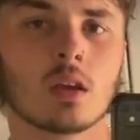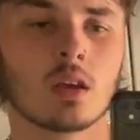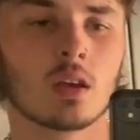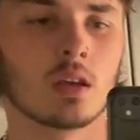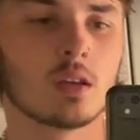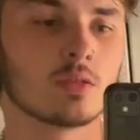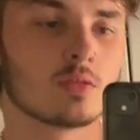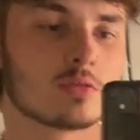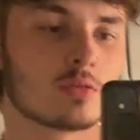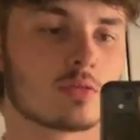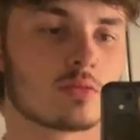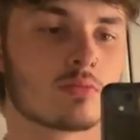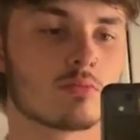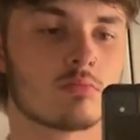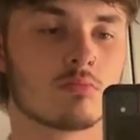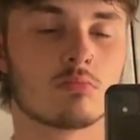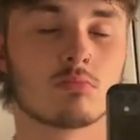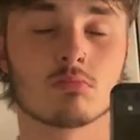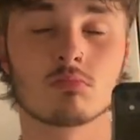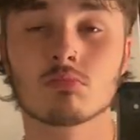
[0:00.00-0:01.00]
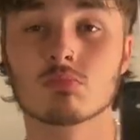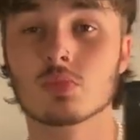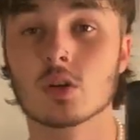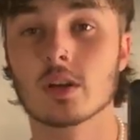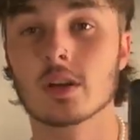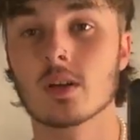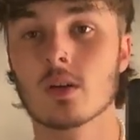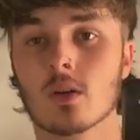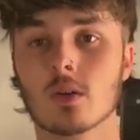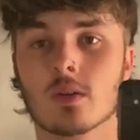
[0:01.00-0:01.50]
is
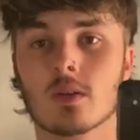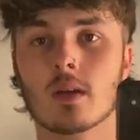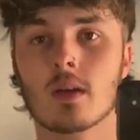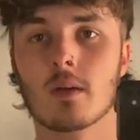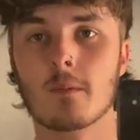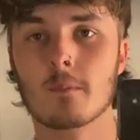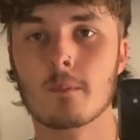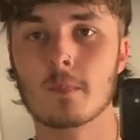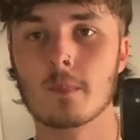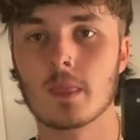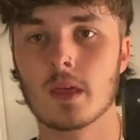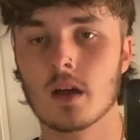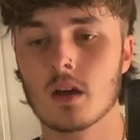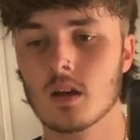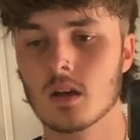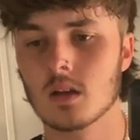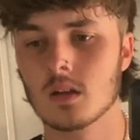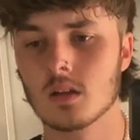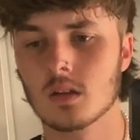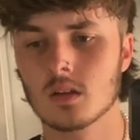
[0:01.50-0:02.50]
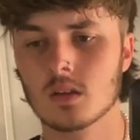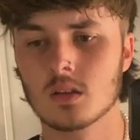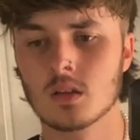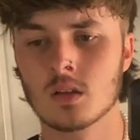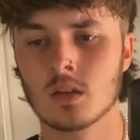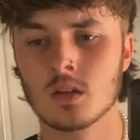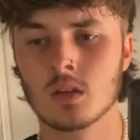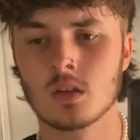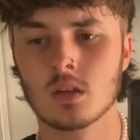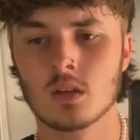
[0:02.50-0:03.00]
pretty good. A
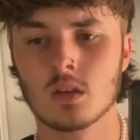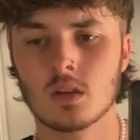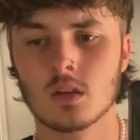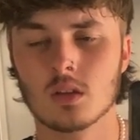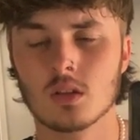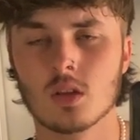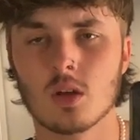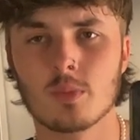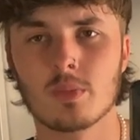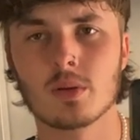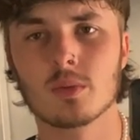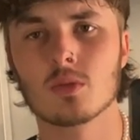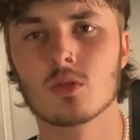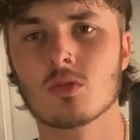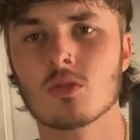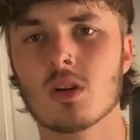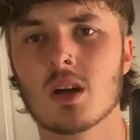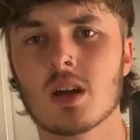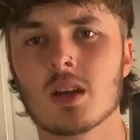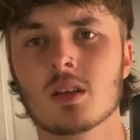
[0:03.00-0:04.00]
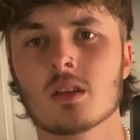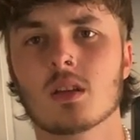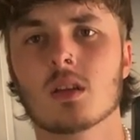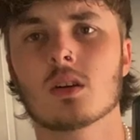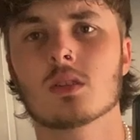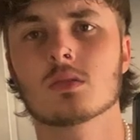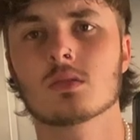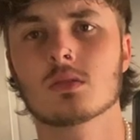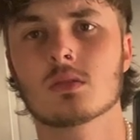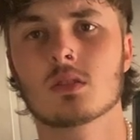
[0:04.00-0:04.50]
lot of people crying
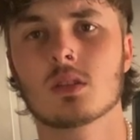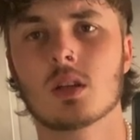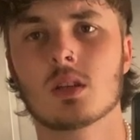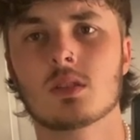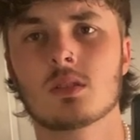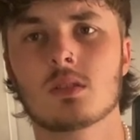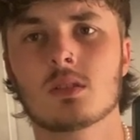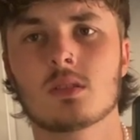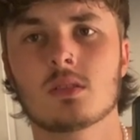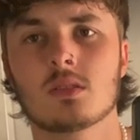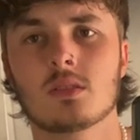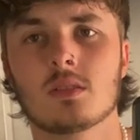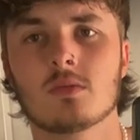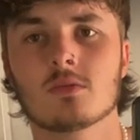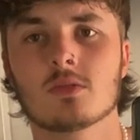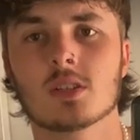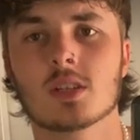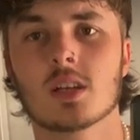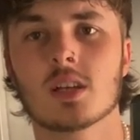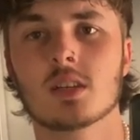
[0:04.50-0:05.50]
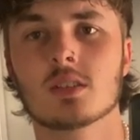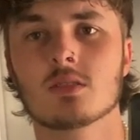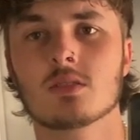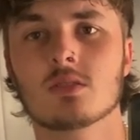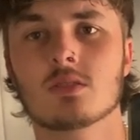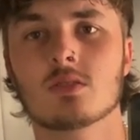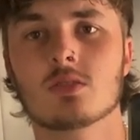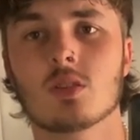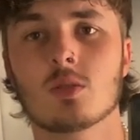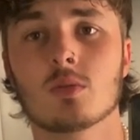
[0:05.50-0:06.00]
now. Didn't realise
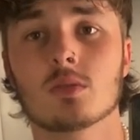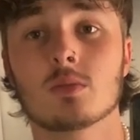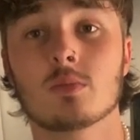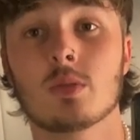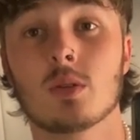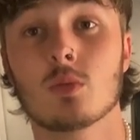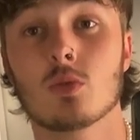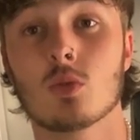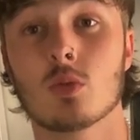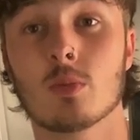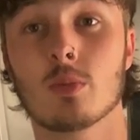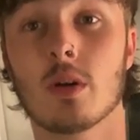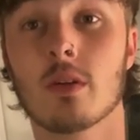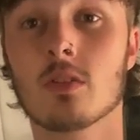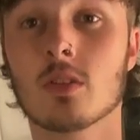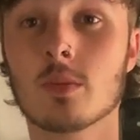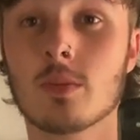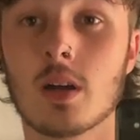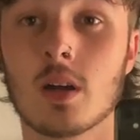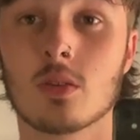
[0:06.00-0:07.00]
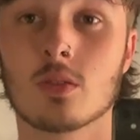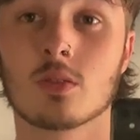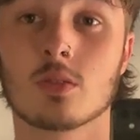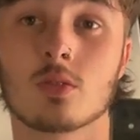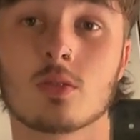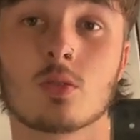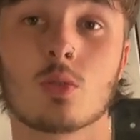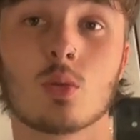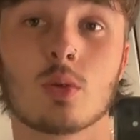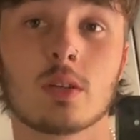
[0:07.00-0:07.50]
so many people were bothered about
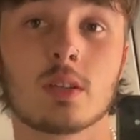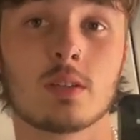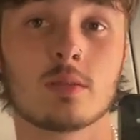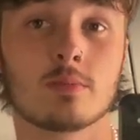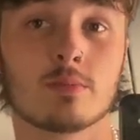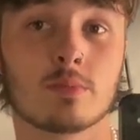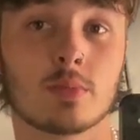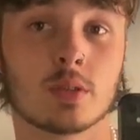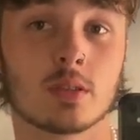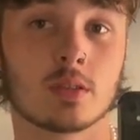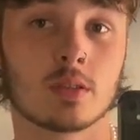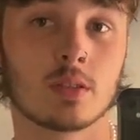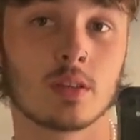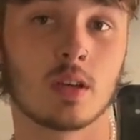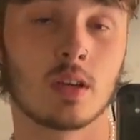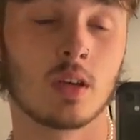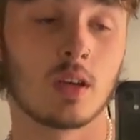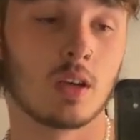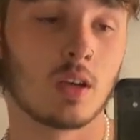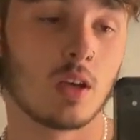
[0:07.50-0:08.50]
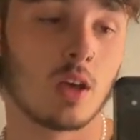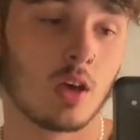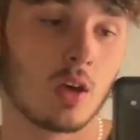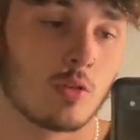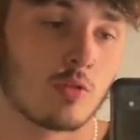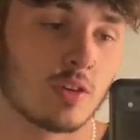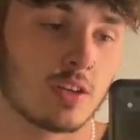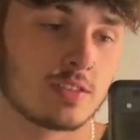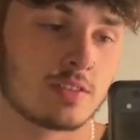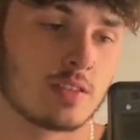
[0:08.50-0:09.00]
Queen, but
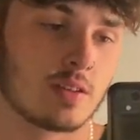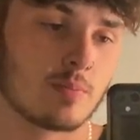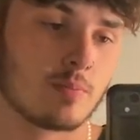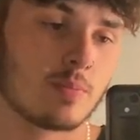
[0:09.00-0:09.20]
rest in